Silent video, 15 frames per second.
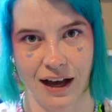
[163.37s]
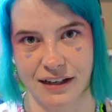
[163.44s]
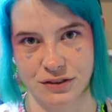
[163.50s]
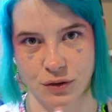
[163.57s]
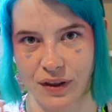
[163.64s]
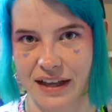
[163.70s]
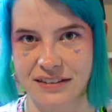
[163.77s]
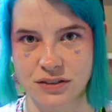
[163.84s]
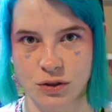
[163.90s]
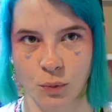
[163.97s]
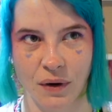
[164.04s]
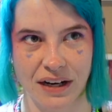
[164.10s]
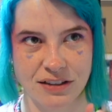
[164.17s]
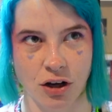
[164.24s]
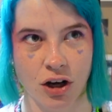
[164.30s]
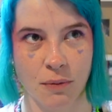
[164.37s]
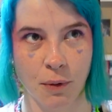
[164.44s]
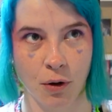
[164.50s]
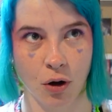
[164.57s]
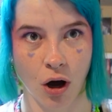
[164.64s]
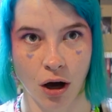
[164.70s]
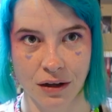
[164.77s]
So when I talk
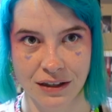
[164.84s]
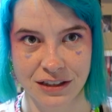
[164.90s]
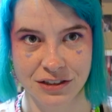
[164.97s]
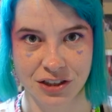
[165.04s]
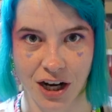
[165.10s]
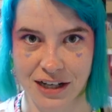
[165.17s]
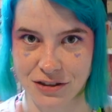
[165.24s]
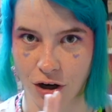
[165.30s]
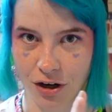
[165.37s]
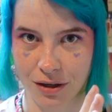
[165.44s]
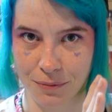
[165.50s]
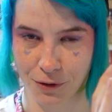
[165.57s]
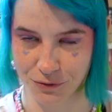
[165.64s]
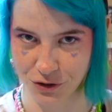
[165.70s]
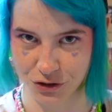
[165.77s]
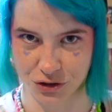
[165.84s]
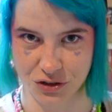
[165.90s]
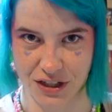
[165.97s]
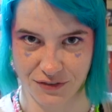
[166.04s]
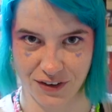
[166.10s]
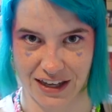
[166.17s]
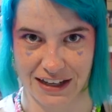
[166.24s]
about college, I talk about the
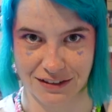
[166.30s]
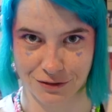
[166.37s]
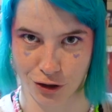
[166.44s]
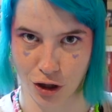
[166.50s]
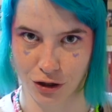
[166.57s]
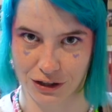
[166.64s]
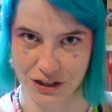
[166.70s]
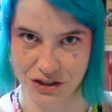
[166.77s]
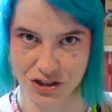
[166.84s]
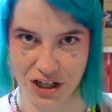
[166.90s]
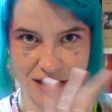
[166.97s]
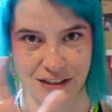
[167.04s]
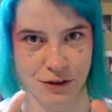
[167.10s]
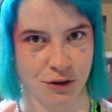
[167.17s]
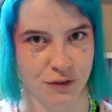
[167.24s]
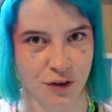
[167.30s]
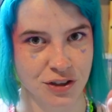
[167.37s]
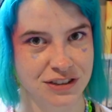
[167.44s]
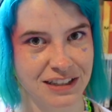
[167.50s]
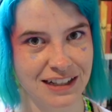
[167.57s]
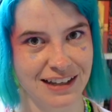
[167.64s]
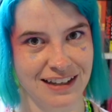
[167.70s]
certificate college, and
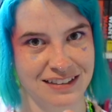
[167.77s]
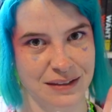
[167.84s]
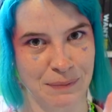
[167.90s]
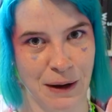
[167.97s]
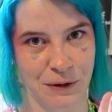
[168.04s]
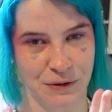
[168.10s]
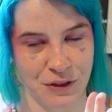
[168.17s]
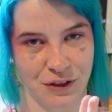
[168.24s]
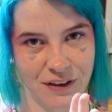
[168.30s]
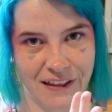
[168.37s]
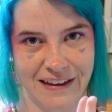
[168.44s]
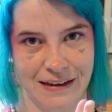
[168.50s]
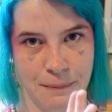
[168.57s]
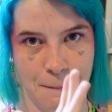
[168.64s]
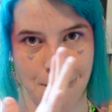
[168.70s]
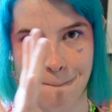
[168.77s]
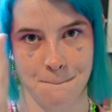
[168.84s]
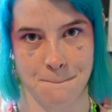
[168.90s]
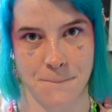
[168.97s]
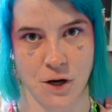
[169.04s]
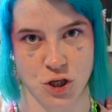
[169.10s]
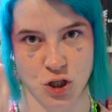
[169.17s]
university is about the like
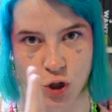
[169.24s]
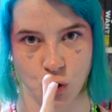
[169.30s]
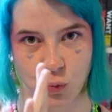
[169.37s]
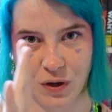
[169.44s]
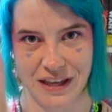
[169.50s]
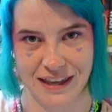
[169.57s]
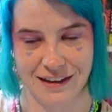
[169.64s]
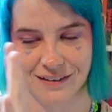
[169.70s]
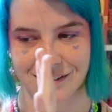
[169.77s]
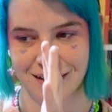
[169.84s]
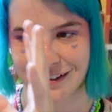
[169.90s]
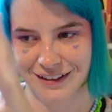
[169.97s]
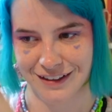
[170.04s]
degree